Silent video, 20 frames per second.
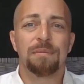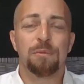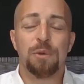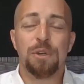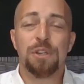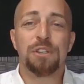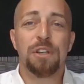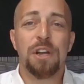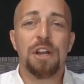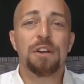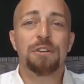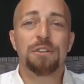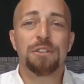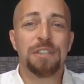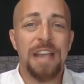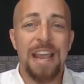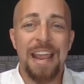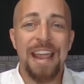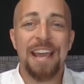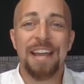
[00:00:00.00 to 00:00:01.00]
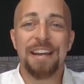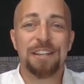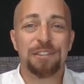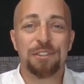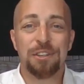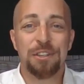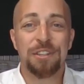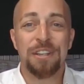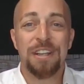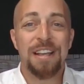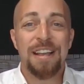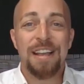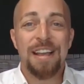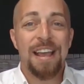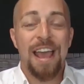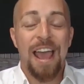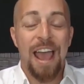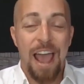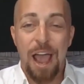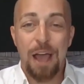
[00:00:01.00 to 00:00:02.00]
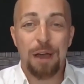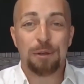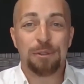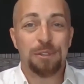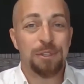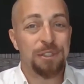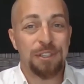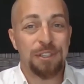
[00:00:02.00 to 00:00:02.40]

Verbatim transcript: We should understand is just how